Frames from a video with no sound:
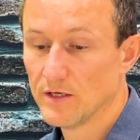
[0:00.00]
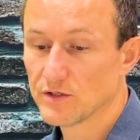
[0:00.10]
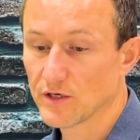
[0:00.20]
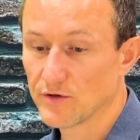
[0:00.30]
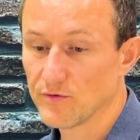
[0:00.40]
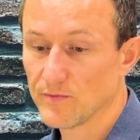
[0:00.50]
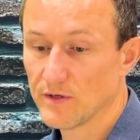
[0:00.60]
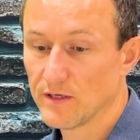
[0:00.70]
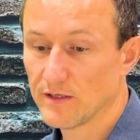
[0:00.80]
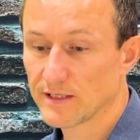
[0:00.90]
So
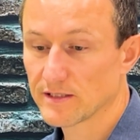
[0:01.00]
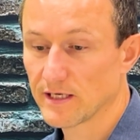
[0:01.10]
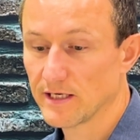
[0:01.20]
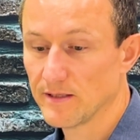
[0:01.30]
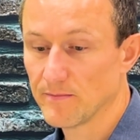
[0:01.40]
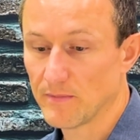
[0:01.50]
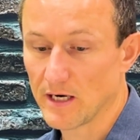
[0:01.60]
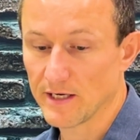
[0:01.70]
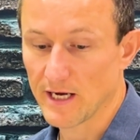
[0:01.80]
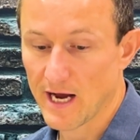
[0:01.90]
let's say
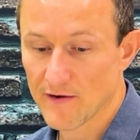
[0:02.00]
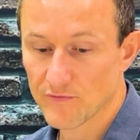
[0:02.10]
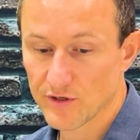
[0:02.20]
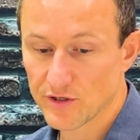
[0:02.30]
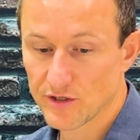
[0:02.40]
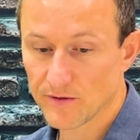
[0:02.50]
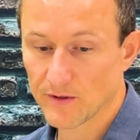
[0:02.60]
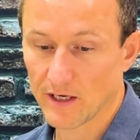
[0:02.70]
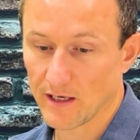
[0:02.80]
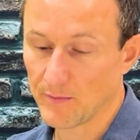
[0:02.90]
my average
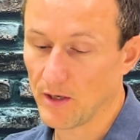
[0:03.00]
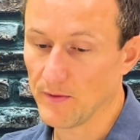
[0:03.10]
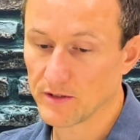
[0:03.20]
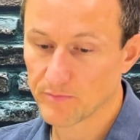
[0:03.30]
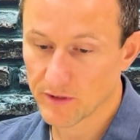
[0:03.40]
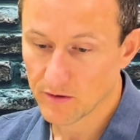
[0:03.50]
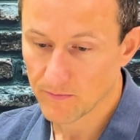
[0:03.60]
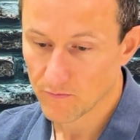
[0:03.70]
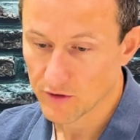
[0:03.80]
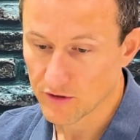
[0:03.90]
on this
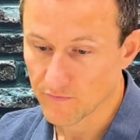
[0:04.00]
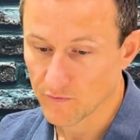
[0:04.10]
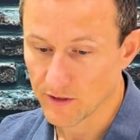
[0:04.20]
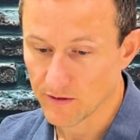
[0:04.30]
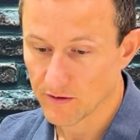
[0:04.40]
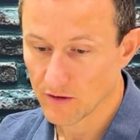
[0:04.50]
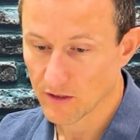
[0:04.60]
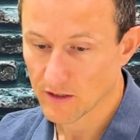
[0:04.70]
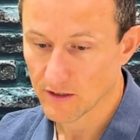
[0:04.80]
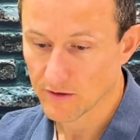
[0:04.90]
bill, which if we
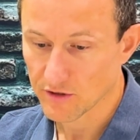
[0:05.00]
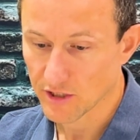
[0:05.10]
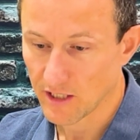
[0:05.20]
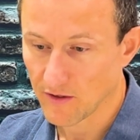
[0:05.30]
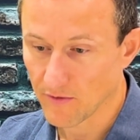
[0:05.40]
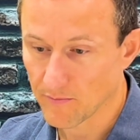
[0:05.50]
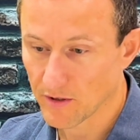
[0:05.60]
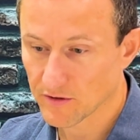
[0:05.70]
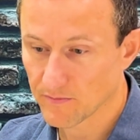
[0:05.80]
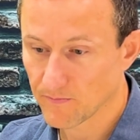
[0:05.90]
look at the chart on the
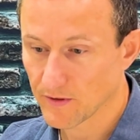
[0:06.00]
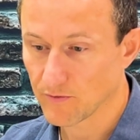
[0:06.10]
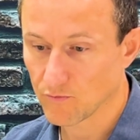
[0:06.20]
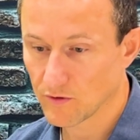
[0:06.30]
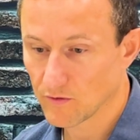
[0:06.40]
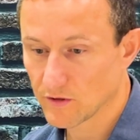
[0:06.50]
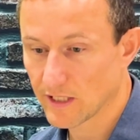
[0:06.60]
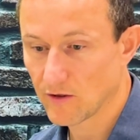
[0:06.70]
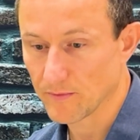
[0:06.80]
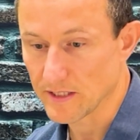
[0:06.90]
bottom, it will
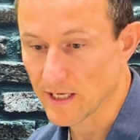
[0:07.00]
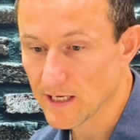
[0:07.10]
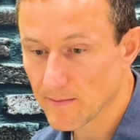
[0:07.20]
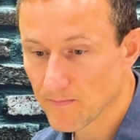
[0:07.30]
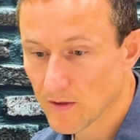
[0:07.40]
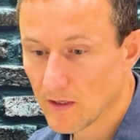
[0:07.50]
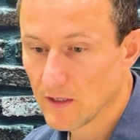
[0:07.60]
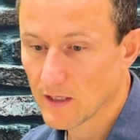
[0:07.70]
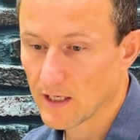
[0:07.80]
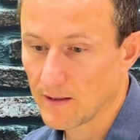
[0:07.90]
tell me that.
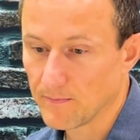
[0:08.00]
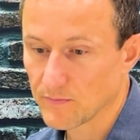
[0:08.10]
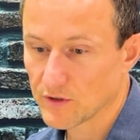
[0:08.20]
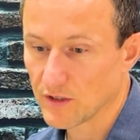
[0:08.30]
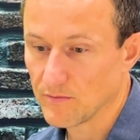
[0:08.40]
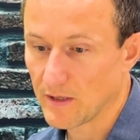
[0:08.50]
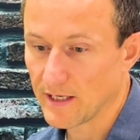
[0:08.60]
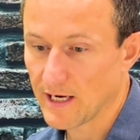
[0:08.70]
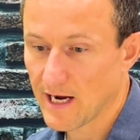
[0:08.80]
So my